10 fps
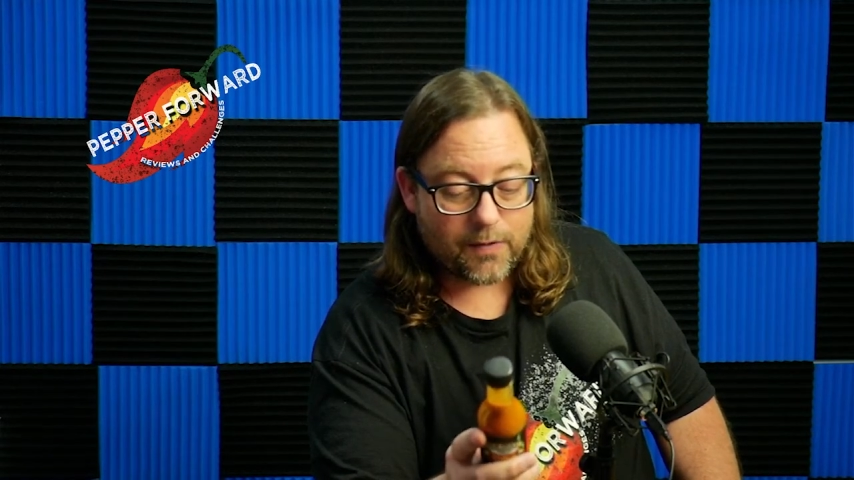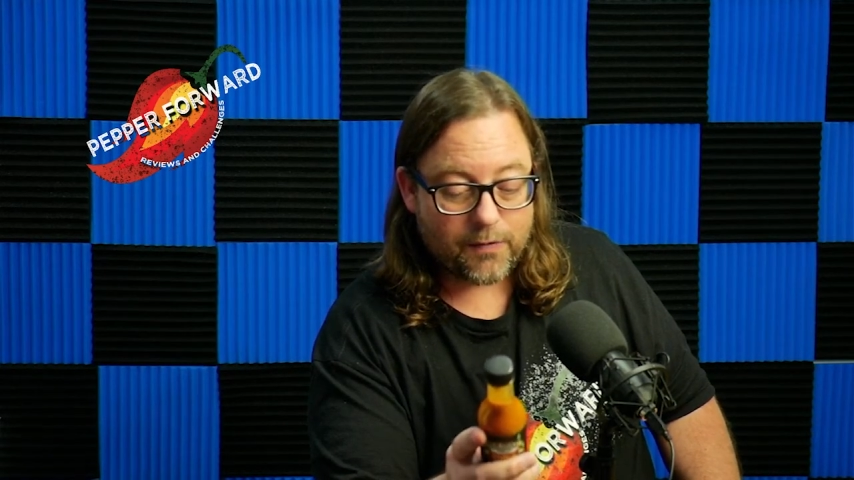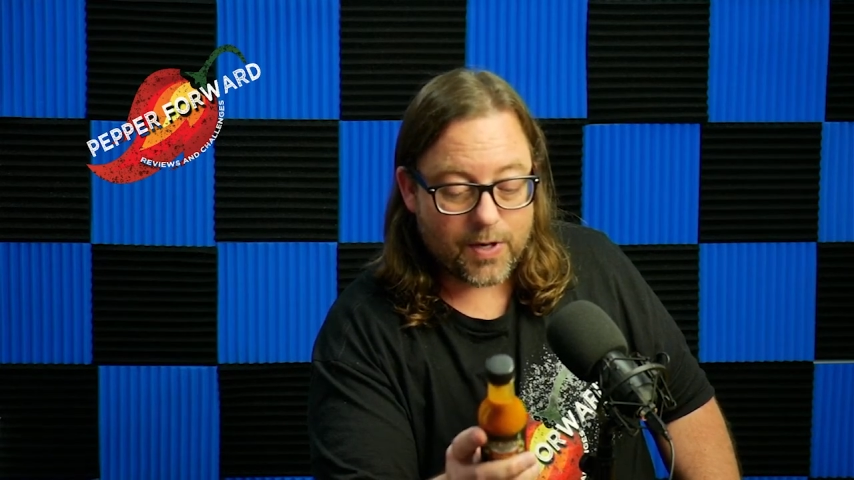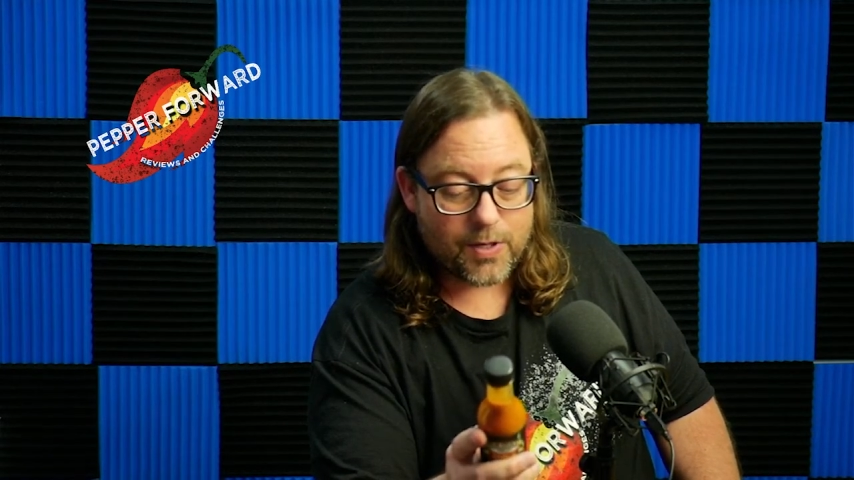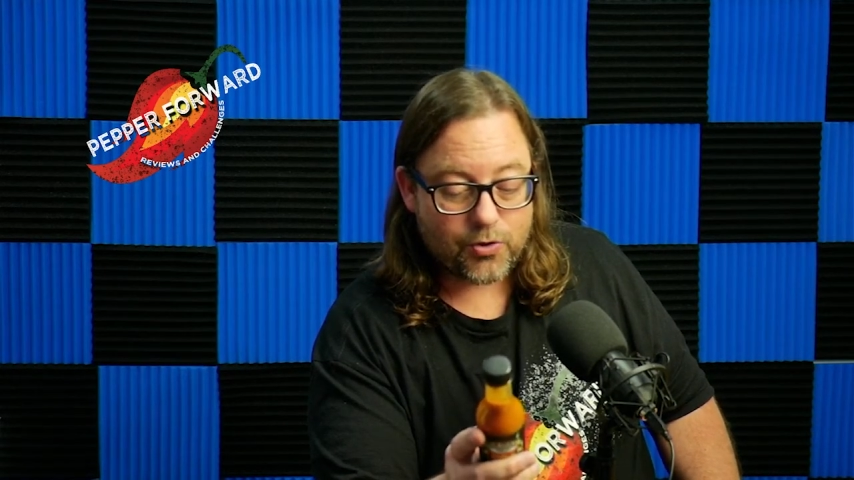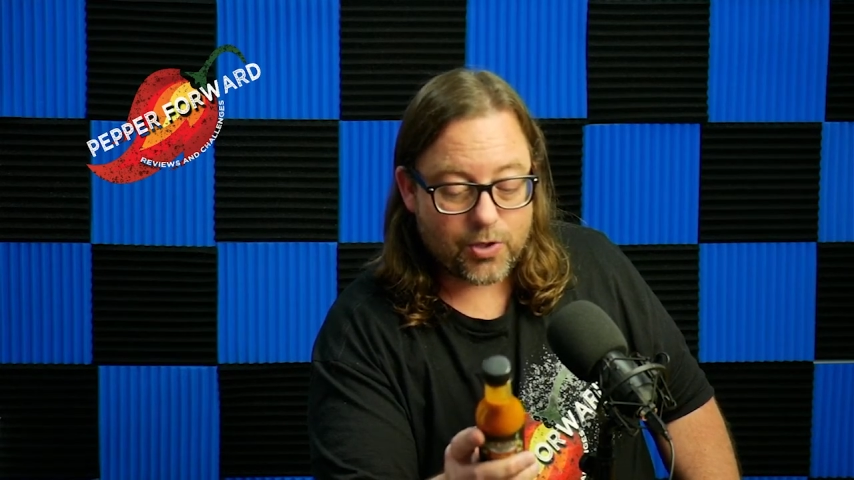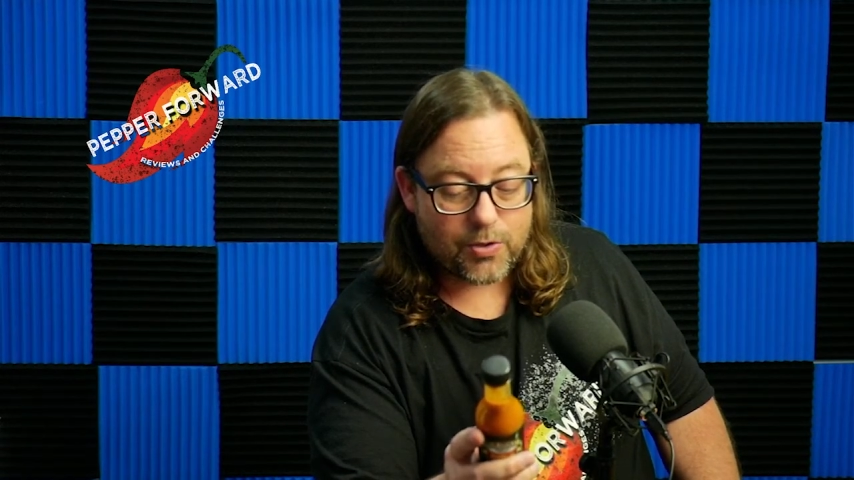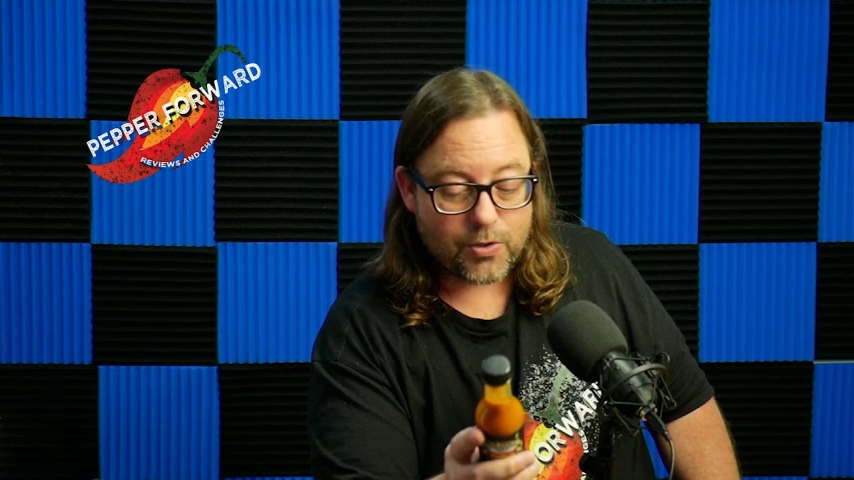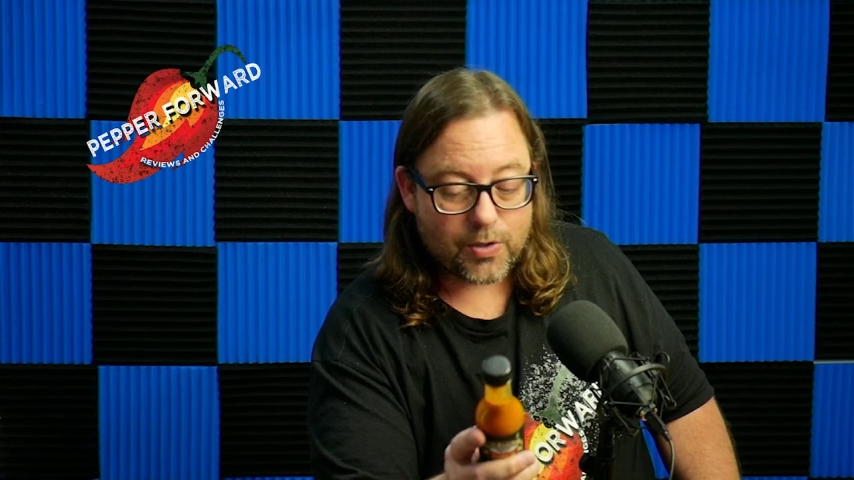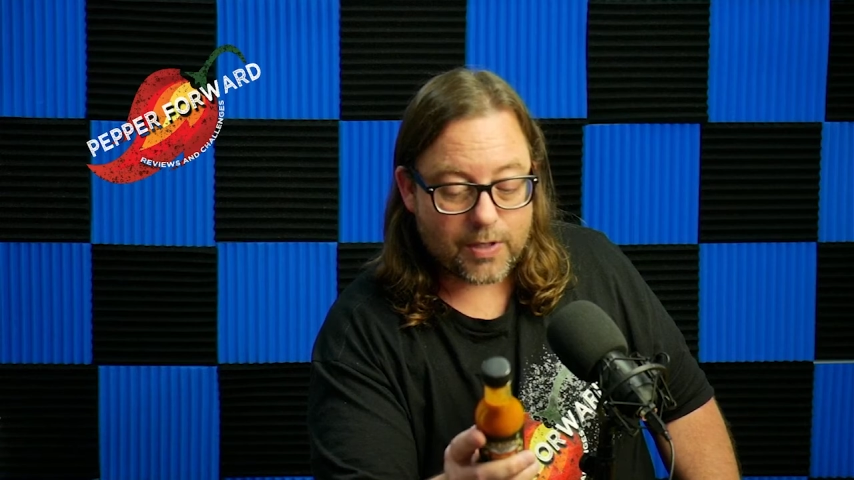fresh
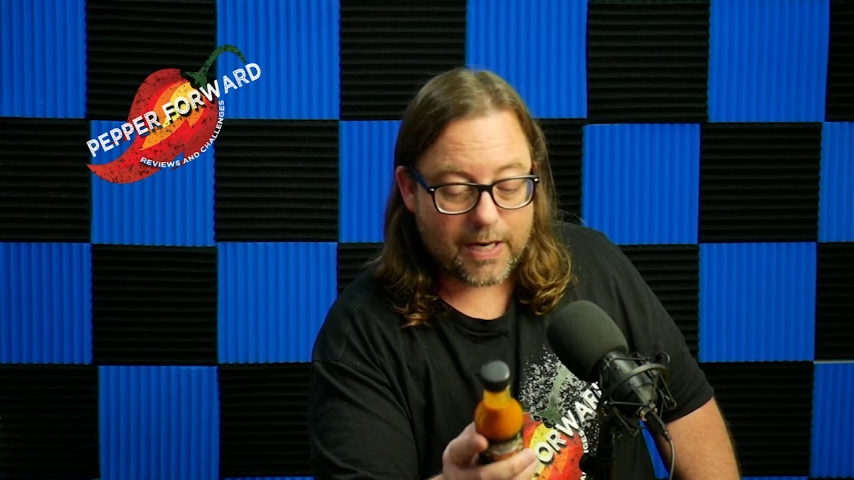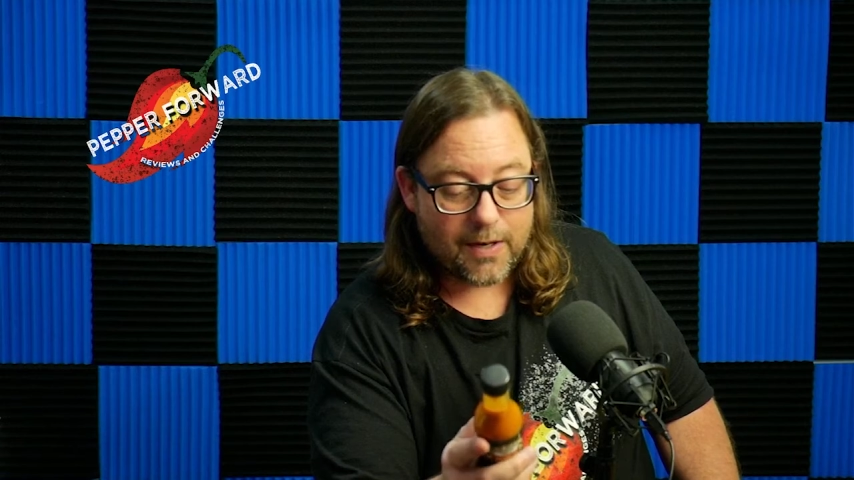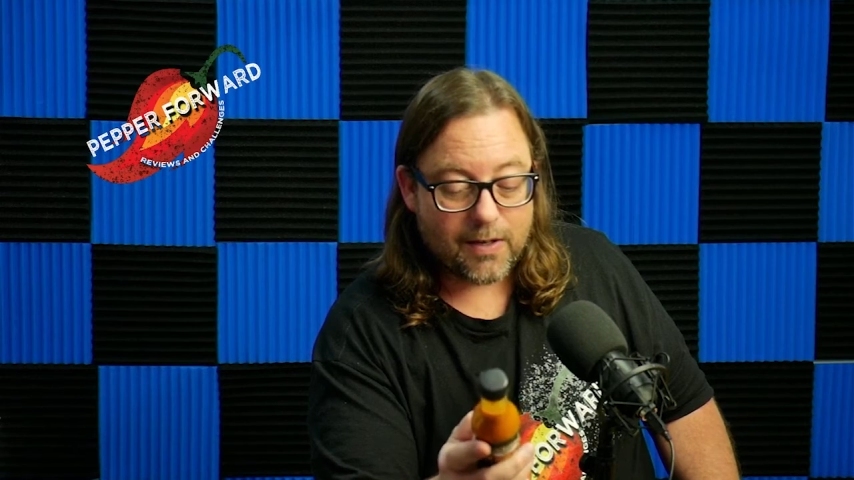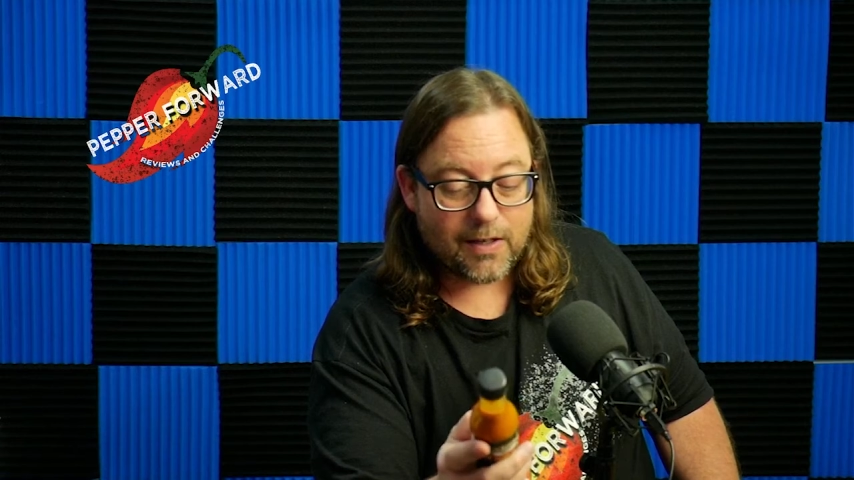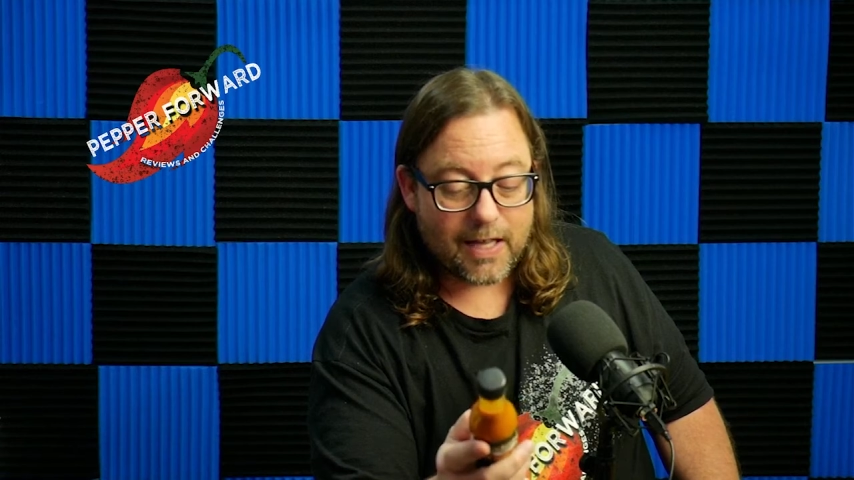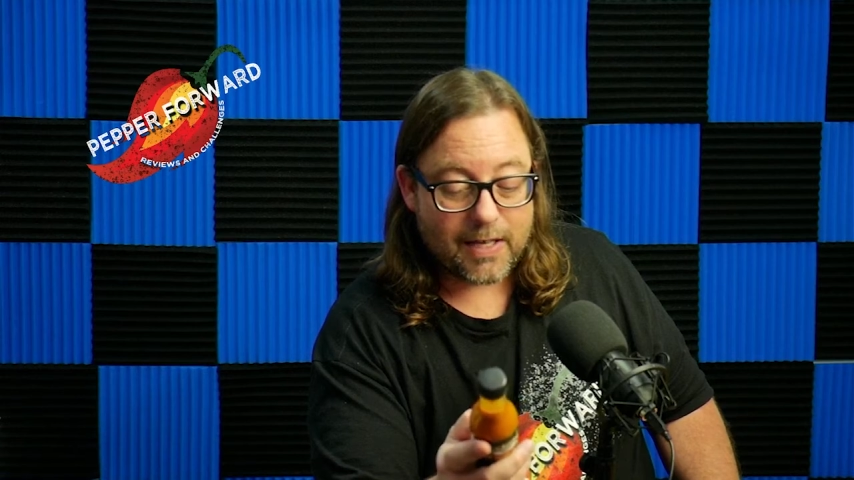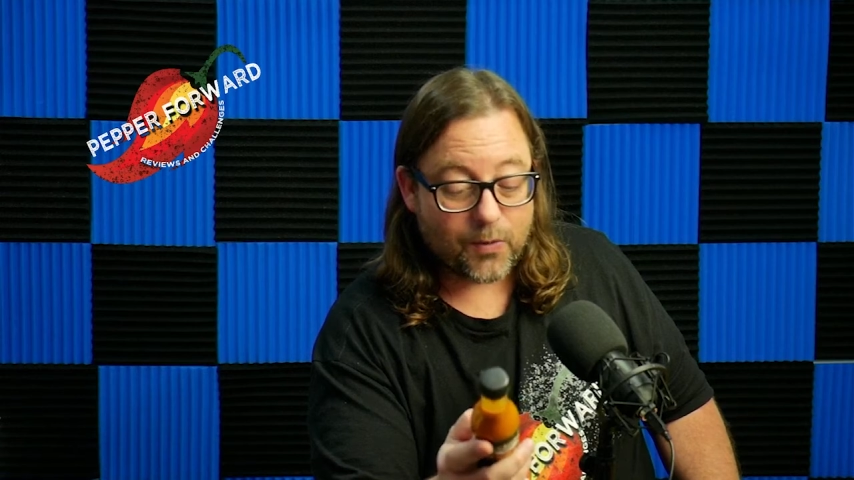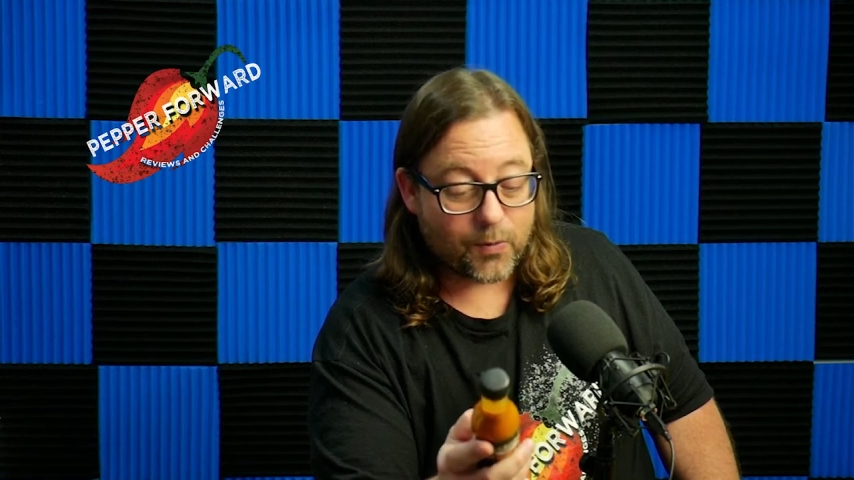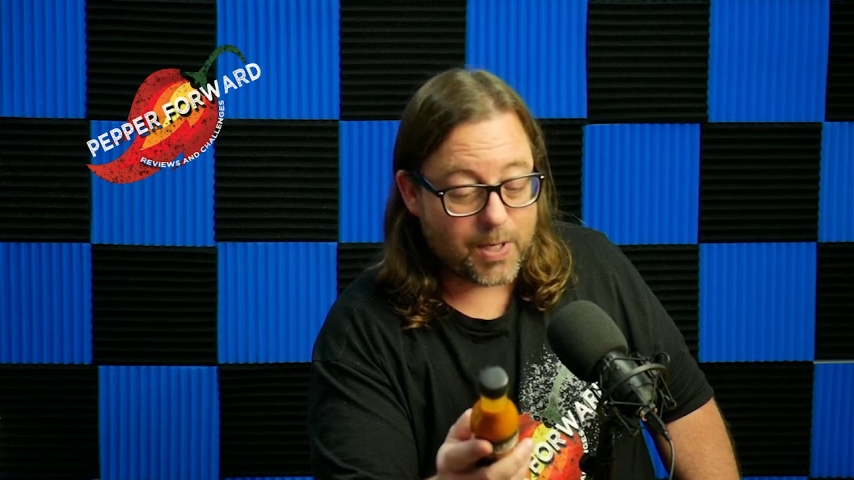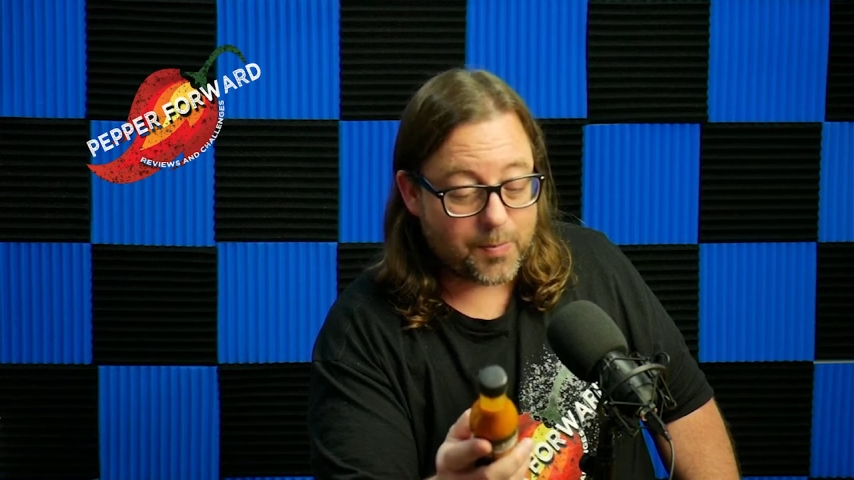ginger, Carolina
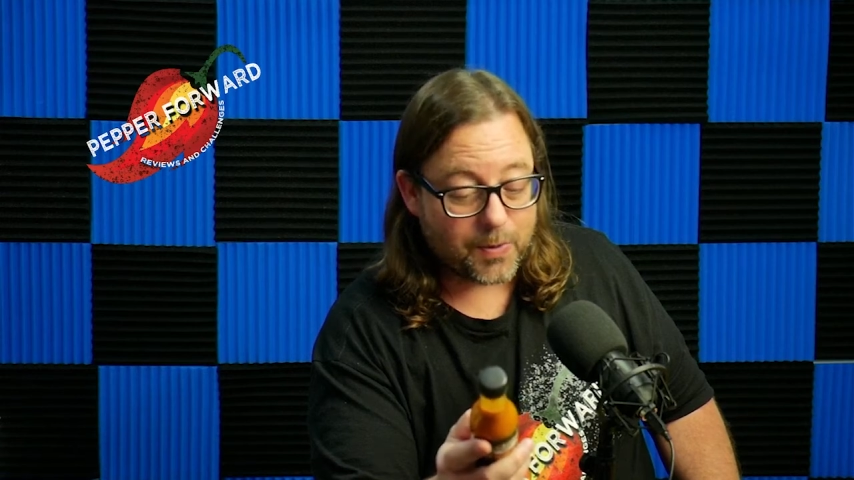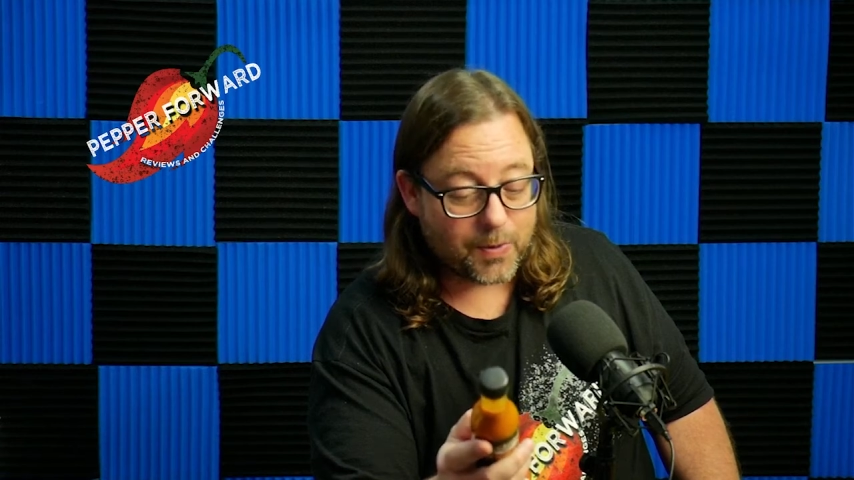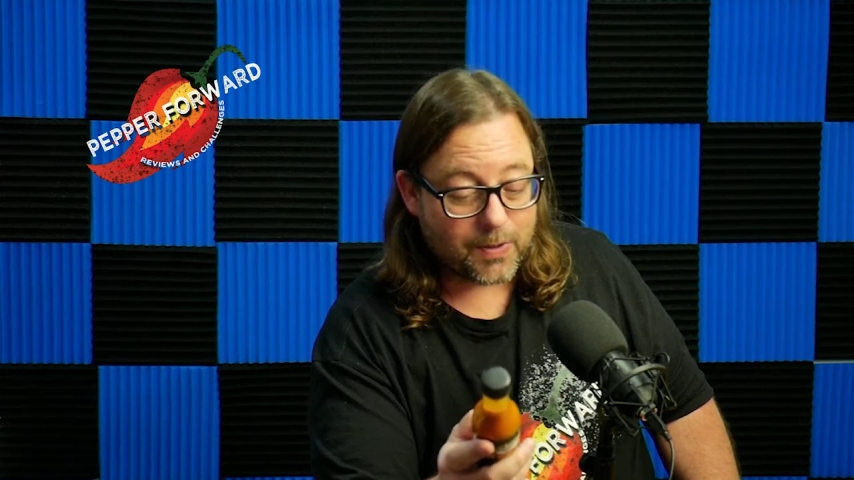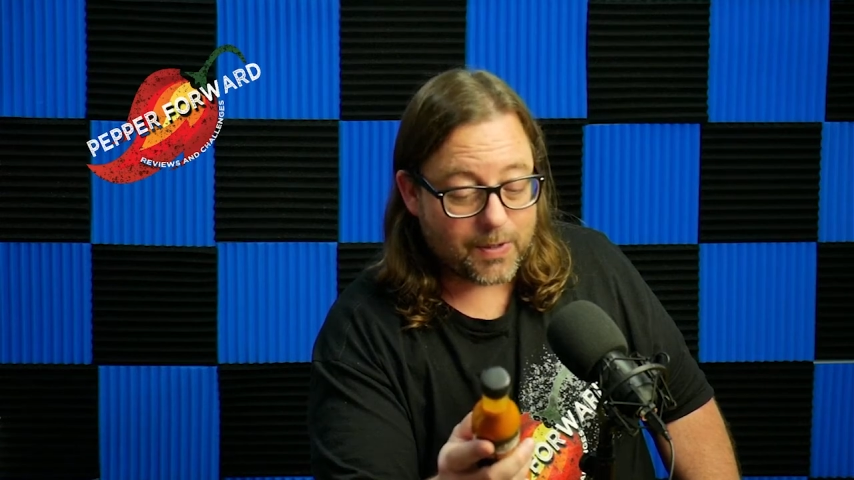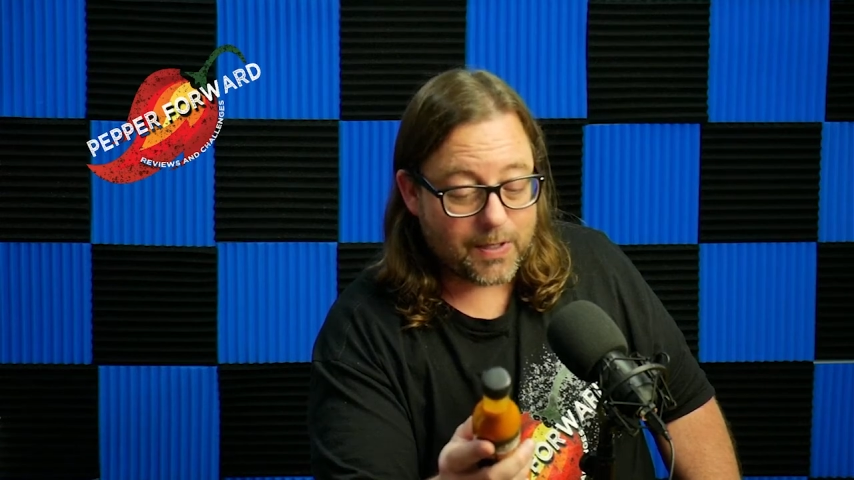Reaper,